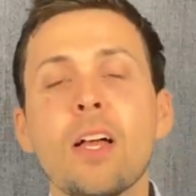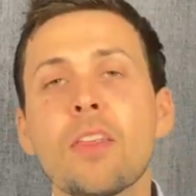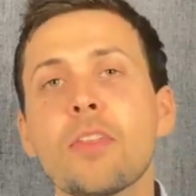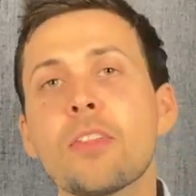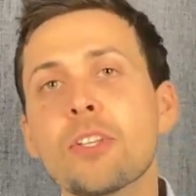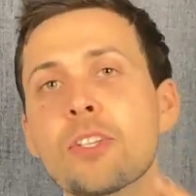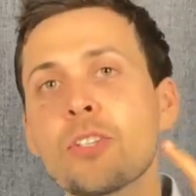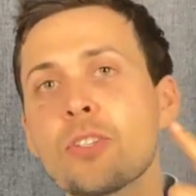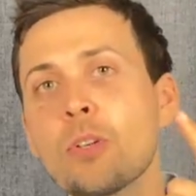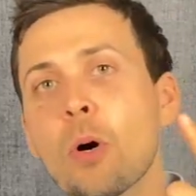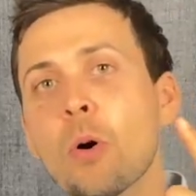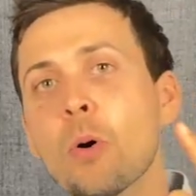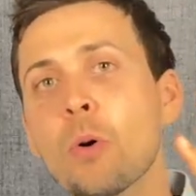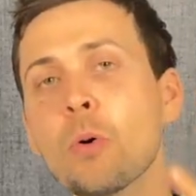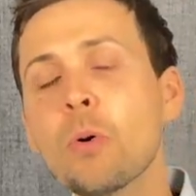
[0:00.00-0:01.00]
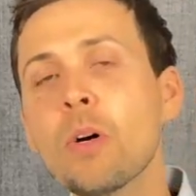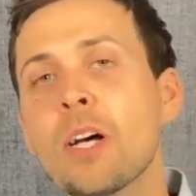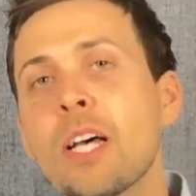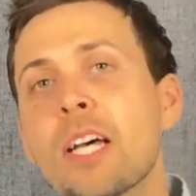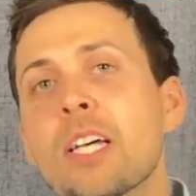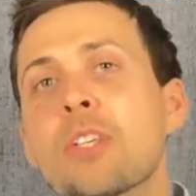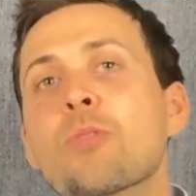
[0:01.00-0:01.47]
The soul
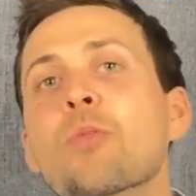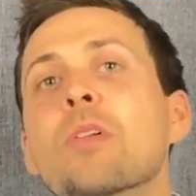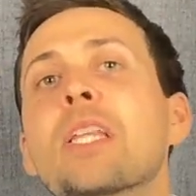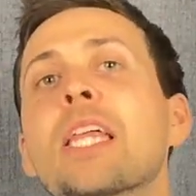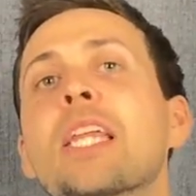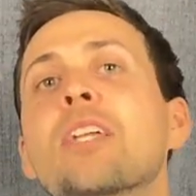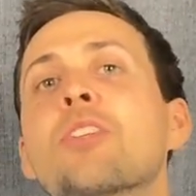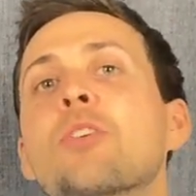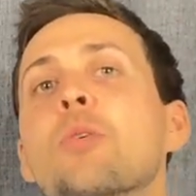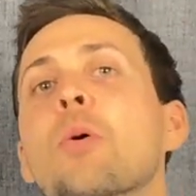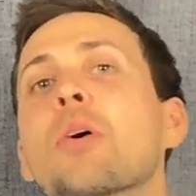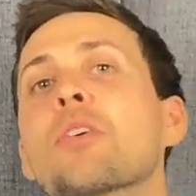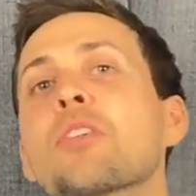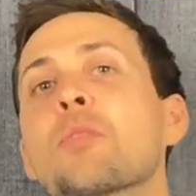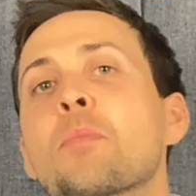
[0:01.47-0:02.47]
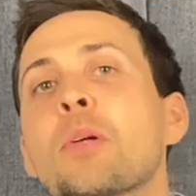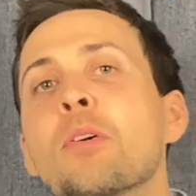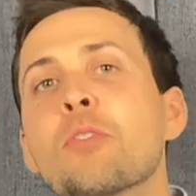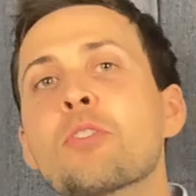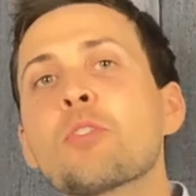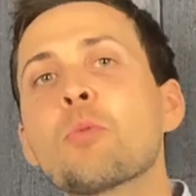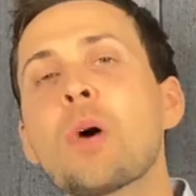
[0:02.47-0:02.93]
is related to our
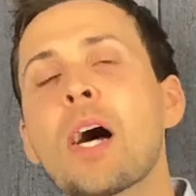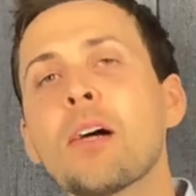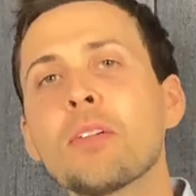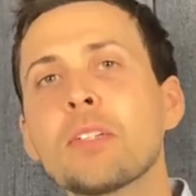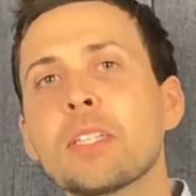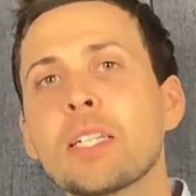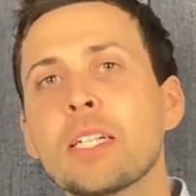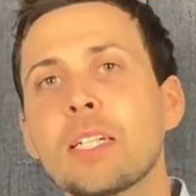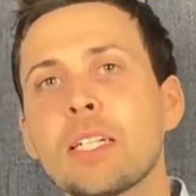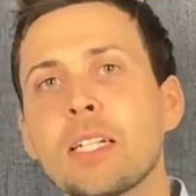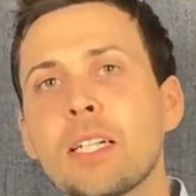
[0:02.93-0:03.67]
spirituality.